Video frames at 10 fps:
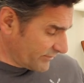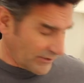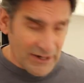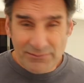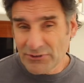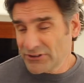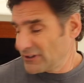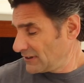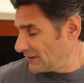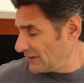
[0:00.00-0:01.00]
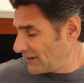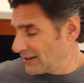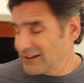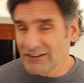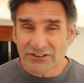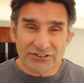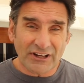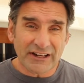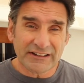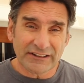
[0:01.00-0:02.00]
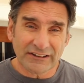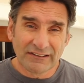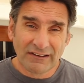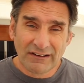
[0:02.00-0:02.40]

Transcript: frames along the side here.